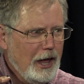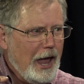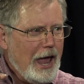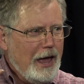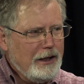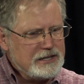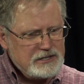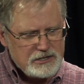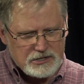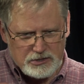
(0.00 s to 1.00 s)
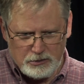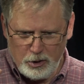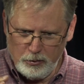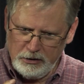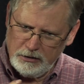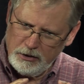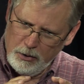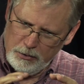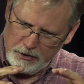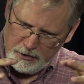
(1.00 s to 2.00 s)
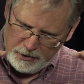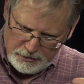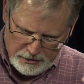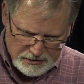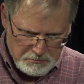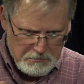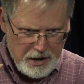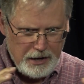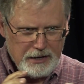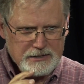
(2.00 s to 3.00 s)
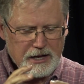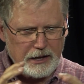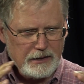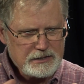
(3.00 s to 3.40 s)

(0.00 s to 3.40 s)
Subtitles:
and it's slowly loaded and it takes many seconds.